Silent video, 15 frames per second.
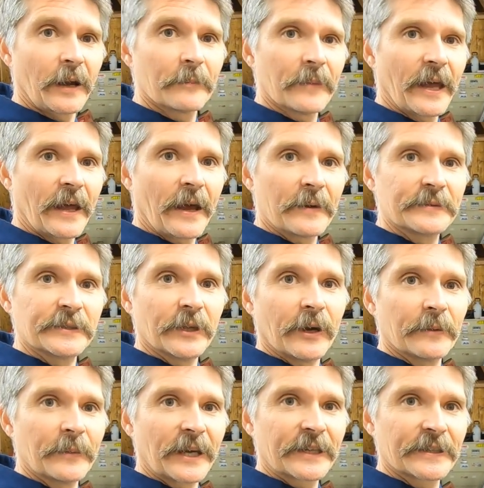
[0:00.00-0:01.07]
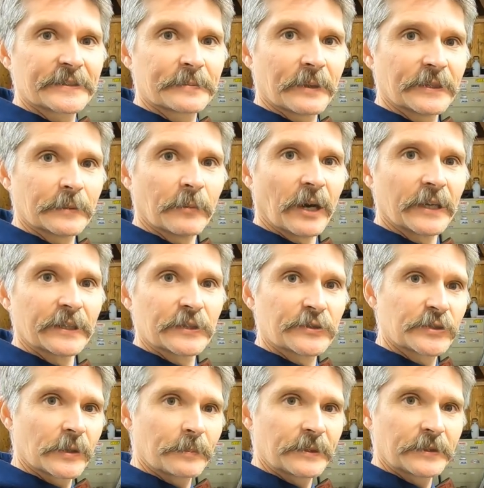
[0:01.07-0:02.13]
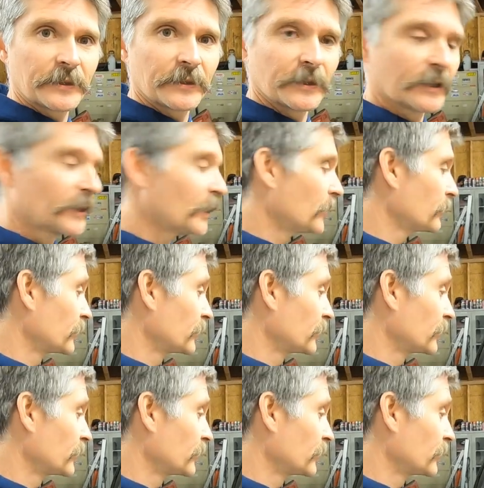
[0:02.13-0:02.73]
I'm not gonna spend the money to ship it to you,